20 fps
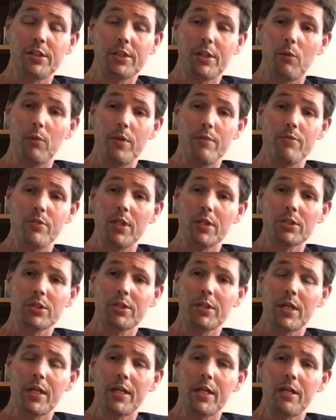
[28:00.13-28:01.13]
that we just
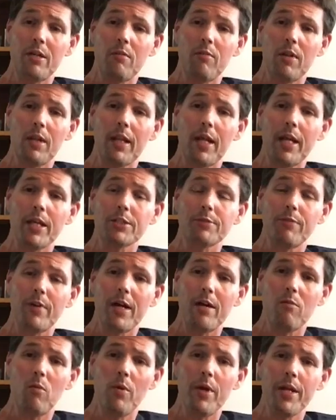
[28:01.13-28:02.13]
studied over the last
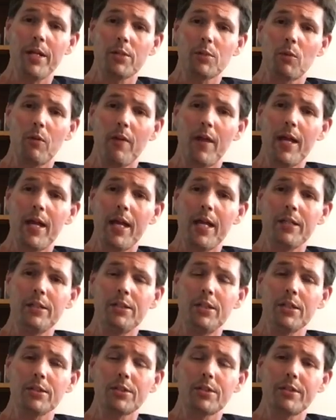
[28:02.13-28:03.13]
5 weeks, where they had
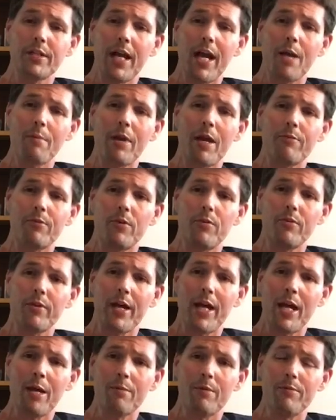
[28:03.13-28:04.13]
just time after
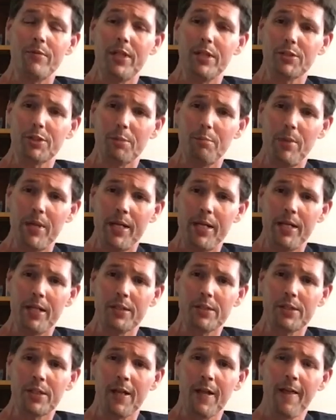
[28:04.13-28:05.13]
time of
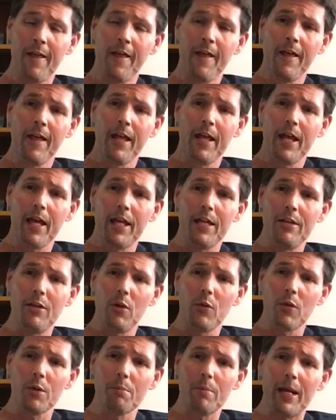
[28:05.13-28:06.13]
disobedience and
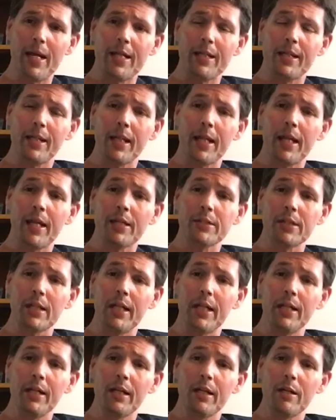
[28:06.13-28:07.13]
doing bad things and
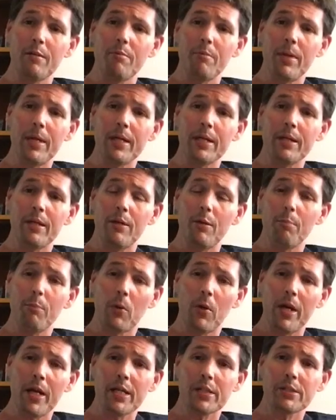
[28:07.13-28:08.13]
ending up being
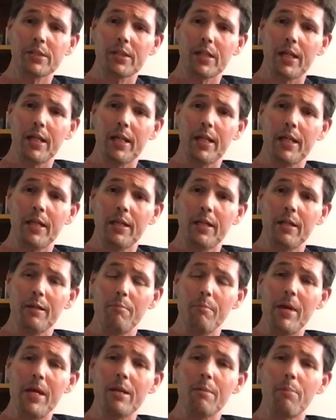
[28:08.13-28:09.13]
oppressed
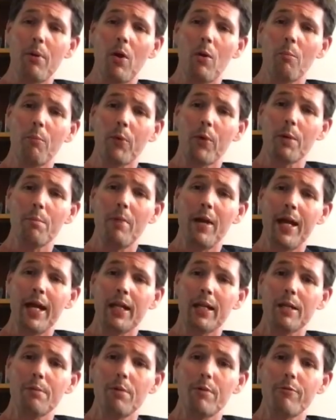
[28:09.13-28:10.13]
and beat upon pretty
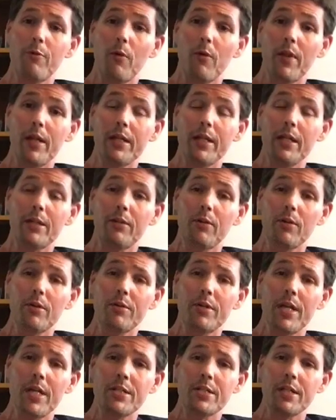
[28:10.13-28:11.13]
badly before they get their
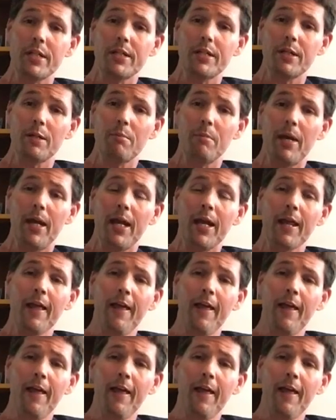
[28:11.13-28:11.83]
attention and come back.